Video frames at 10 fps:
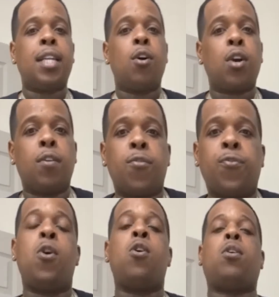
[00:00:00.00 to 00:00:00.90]
And don't give a fuck.
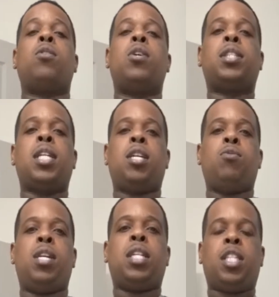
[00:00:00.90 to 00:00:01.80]
You know what I'm saying?
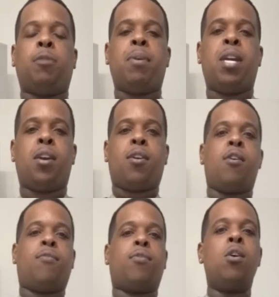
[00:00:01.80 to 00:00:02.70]
You just being
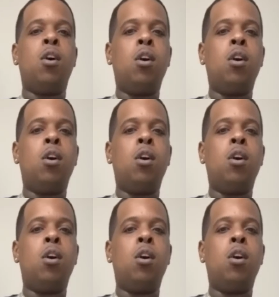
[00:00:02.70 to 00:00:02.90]
careful.